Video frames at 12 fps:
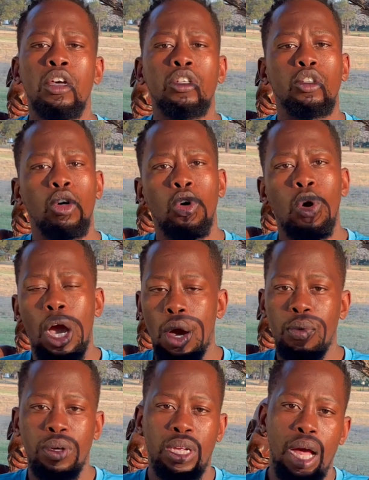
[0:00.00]
So I
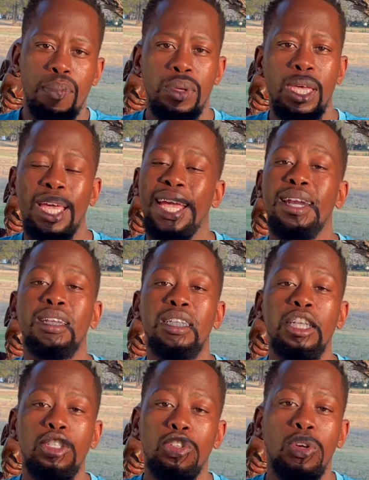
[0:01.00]
would come here and
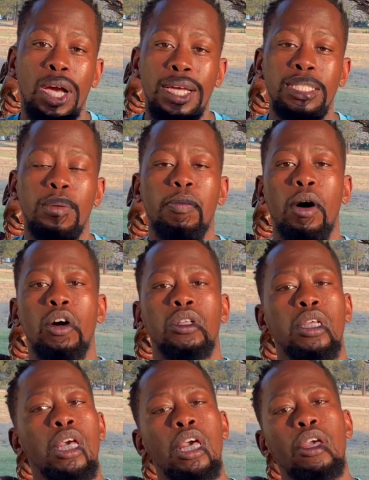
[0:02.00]
teach you guys about
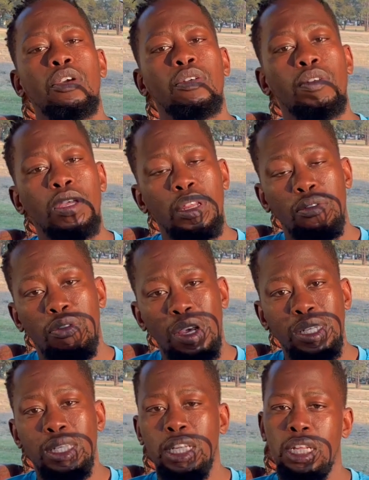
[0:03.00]

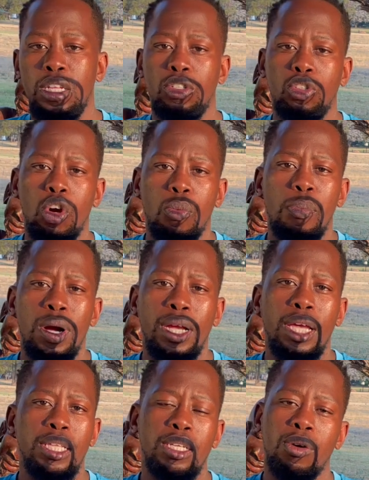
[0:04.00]
investing in the stock
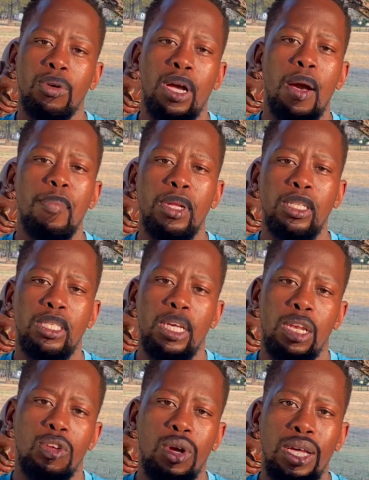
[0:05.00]
market. I will come and tell
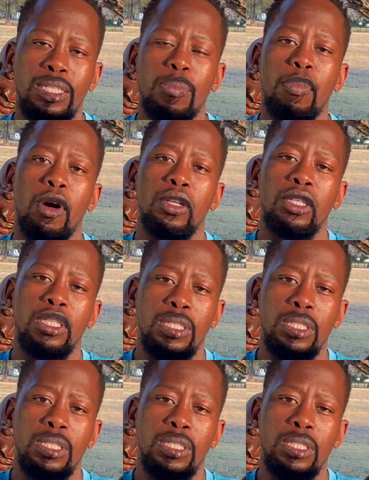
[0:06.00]
you guys about,